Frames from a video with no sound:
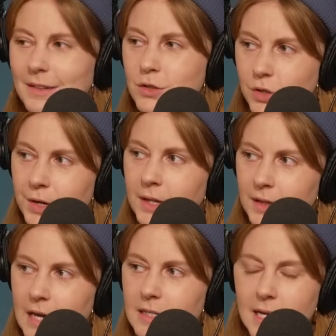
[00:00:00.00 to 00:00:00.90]
during
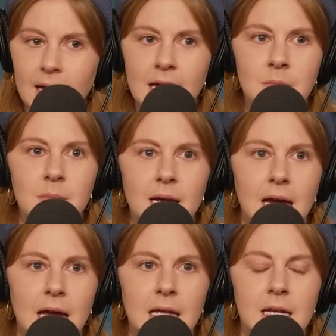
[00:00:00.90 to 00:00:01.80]
that time.
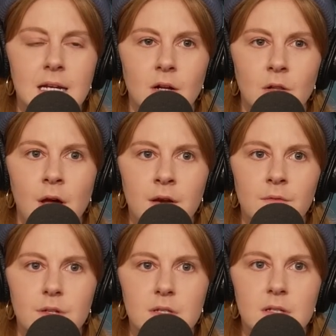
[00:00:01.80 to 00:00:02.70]
And a lot
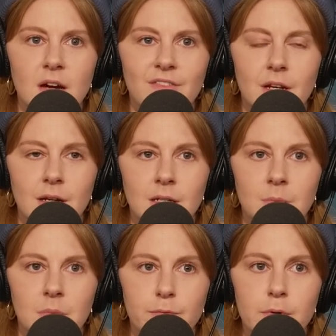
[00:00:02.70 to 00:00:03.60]
of the stuff that I
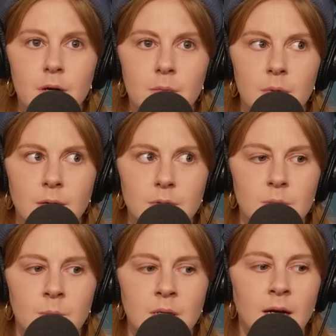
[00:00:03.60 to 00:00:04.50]
did before and when I was
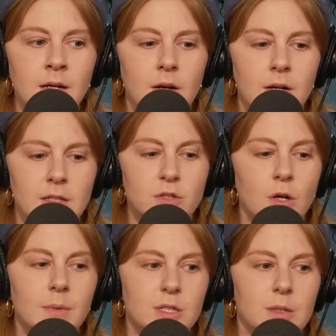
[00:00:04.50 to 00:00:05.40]
a bit younger, it's
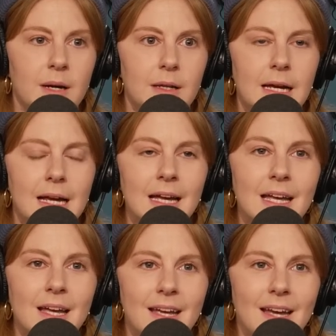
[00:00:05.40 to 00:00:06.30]
so much about like,
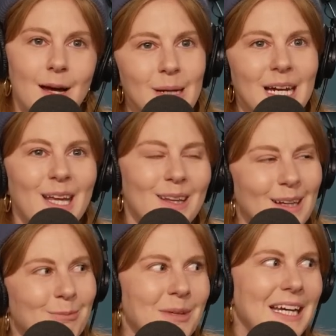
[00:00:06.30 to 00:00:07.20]
oh my God,
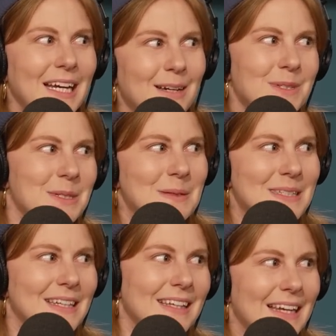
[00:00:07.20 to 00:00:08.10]
look at me. I'm so
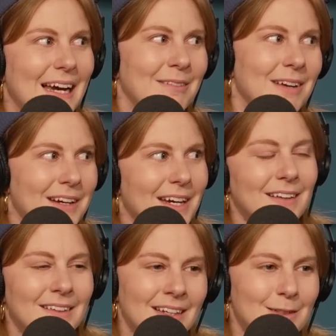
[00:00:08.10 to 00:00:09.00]
silly. I'm going to
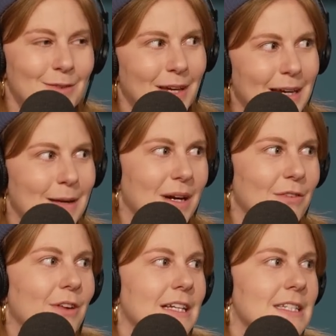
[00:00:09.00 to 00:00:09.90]
get things flying in my
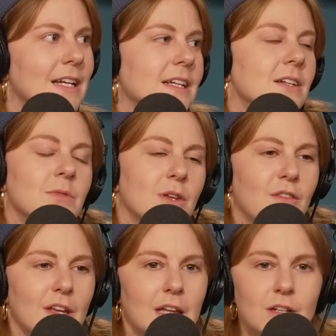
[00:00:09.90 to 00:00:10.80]
face. And I didn't really
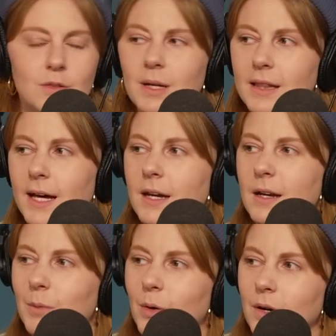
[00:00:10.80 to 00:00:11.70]
feel like doing that
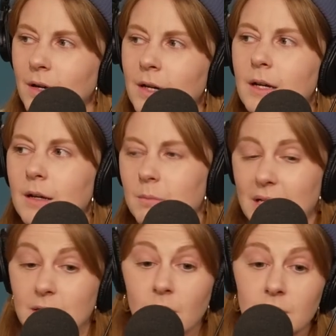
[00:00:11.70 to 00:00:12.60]
anymore
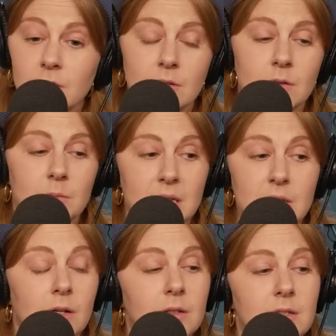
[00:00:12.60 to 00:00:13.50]
because also my
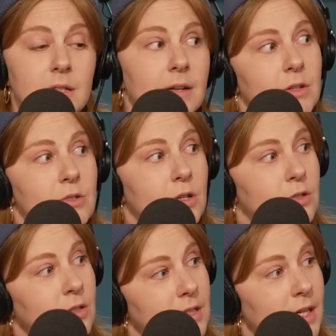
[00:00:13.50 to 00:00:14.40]
skull doesn't have the
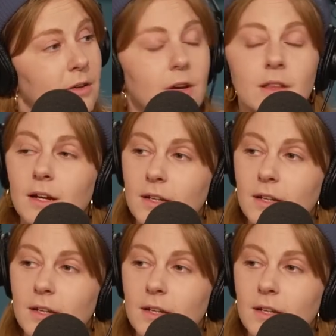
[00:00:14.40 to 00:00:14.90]
structural integrity that it